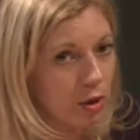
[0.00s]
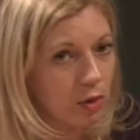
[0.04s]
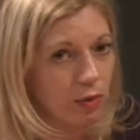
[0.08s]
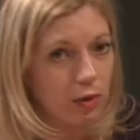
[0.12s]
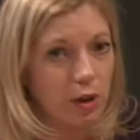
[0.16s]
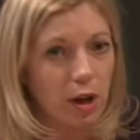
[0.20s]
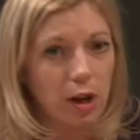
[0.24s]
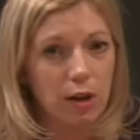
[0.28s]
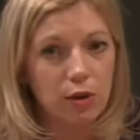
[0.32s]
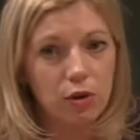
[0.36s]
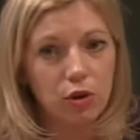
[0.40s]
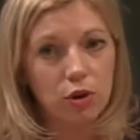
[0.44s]
of
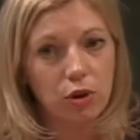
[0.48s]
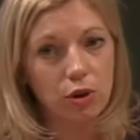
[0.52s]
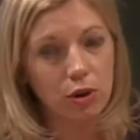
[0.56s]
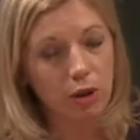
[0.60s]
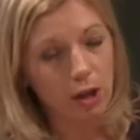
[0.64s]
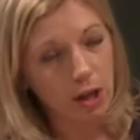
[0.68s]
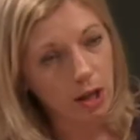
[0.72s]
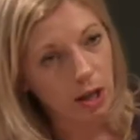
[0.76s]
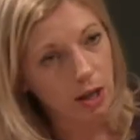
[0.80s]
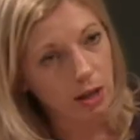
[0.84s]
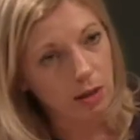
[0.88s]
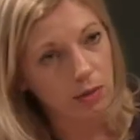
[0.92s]
Culture,
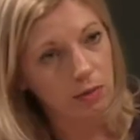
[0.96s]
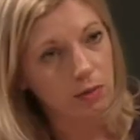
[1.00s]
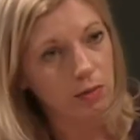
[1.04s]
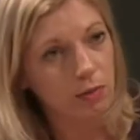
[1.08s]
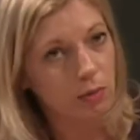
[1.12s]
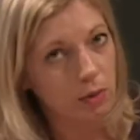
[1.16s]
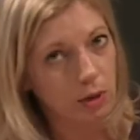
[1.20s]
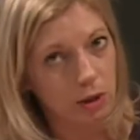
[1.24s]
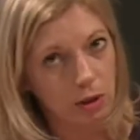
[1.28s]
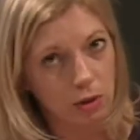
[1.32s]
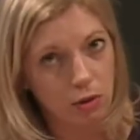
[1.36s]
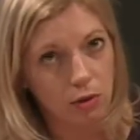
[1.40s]
and
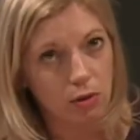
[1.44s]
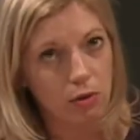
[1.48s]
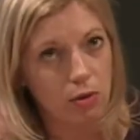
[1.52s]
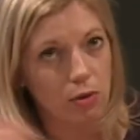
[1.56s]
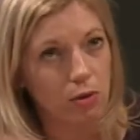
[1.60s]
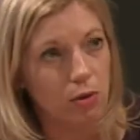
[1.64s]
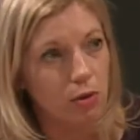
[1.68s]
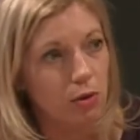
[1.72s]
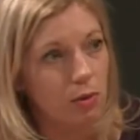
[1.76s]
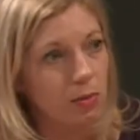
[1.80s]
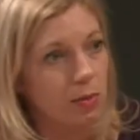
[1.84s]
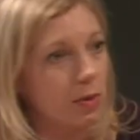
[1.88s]
we
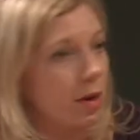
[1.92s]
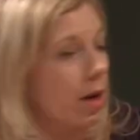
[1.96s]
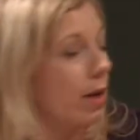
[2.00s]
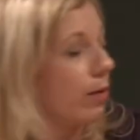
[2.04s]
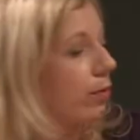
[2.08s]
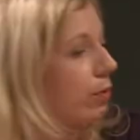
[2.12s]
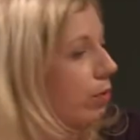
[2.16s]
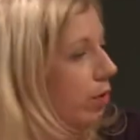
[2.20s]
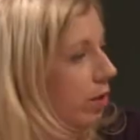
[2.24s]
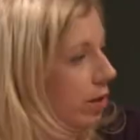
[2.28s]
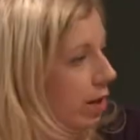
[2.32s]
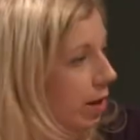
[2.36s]
also apply,
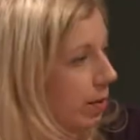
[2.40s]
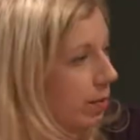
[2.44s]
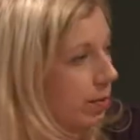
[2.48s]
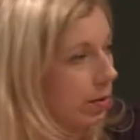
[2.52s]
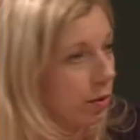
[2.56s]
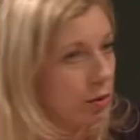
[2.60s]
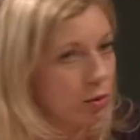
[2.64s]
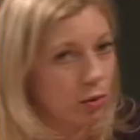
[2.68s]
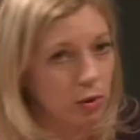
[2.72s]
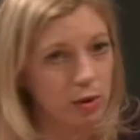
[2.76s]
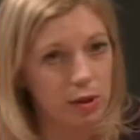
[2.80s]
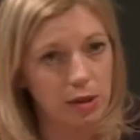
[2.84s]
for example,
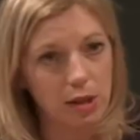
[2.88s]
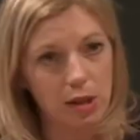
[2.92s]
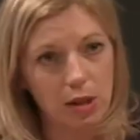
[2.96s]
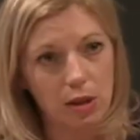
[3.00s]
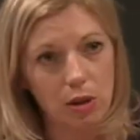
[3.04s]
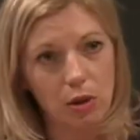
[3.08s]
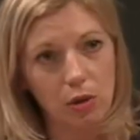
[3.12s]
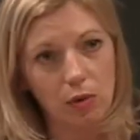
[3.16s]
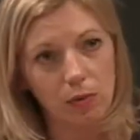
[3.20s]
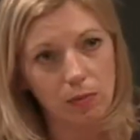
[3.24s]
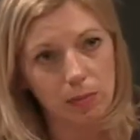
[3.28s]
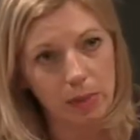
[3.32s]
to the
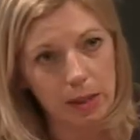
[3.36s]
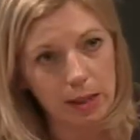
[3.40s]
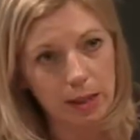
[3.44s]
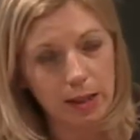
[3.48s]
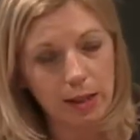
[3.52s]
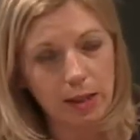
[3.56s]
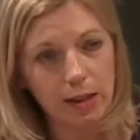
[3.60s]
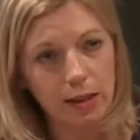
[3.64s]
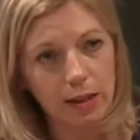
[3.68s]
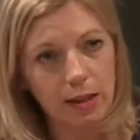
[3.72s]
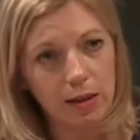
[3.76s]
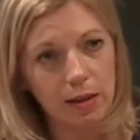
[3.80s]
city of
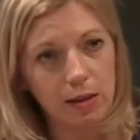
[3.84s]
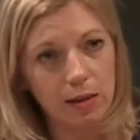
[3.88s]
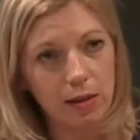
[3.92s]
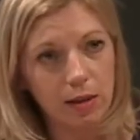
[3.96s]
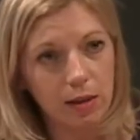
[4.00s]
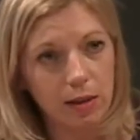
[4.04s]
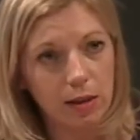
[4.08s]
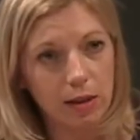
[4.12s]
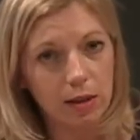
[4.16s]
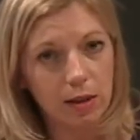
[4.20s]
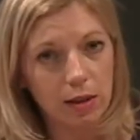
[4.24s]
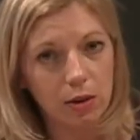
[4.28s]
Belgrade
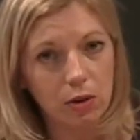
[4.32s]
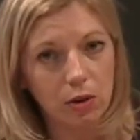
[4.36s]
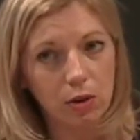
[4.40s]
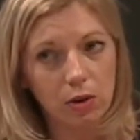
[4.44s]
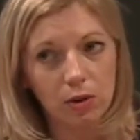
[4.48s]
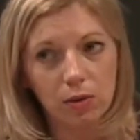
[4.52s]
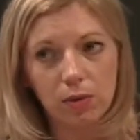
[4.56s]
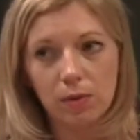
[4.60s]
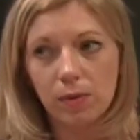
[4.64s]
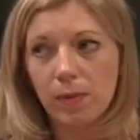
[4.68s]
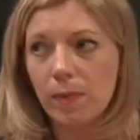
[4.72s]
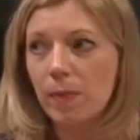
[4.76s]

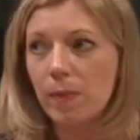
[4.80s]
call.